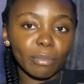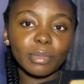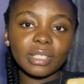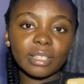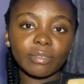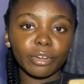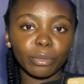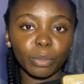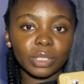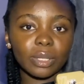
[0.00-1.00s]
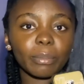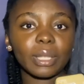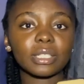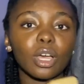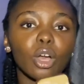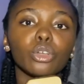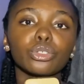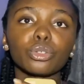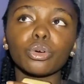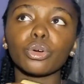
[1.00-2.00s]
missed a very important part.
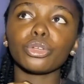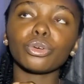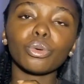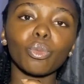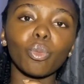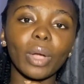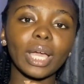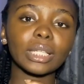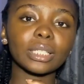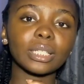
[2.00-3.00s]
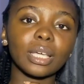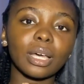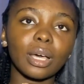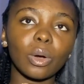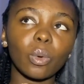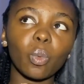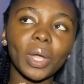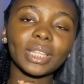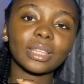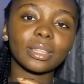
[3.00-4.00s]
So, you know, when
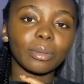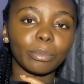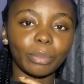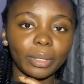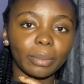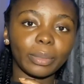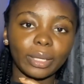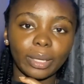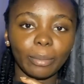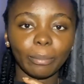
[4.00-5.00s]
when the babe came